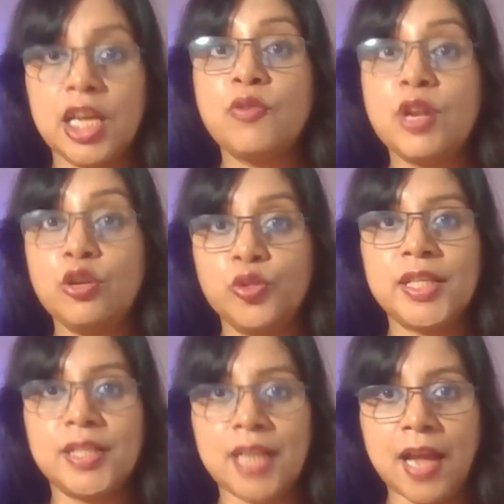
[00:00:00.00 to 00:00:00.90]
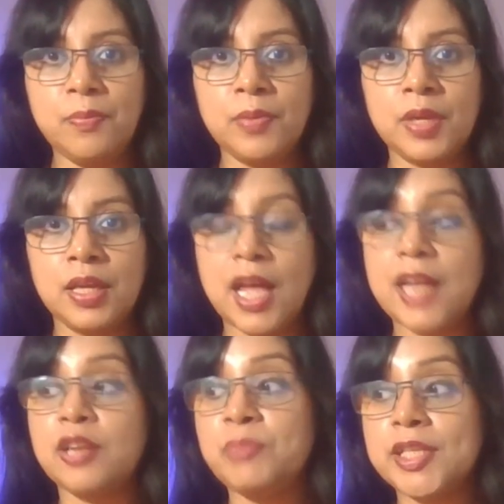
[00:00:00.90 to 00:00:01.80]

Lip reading: you are losing time and